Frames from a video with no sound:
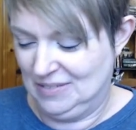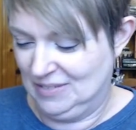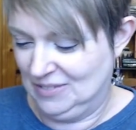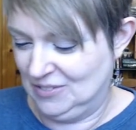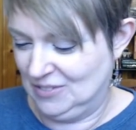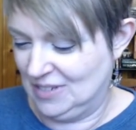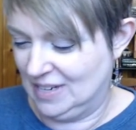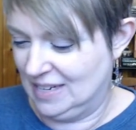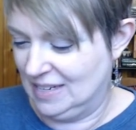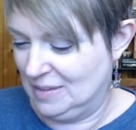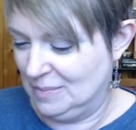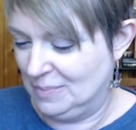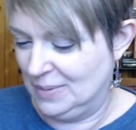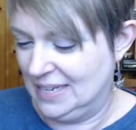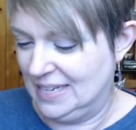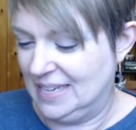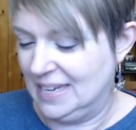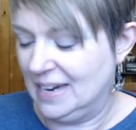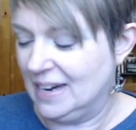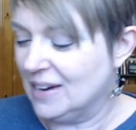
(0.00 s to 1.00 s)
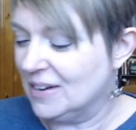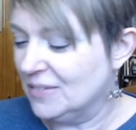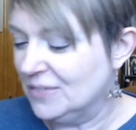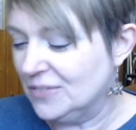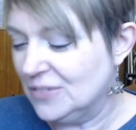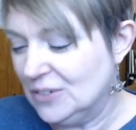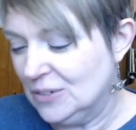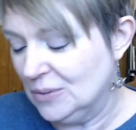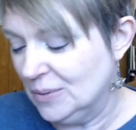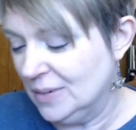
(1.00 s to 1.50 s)
Trying to be
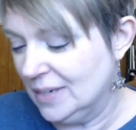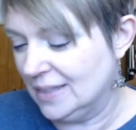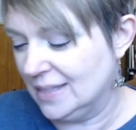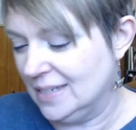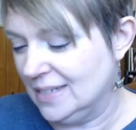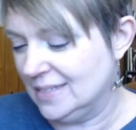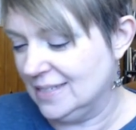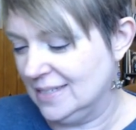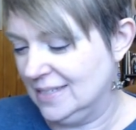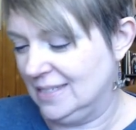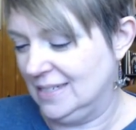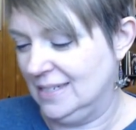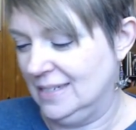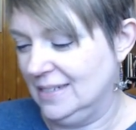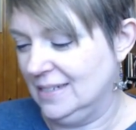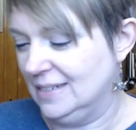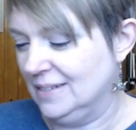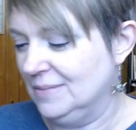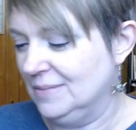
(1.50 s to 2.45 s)
careful with it here.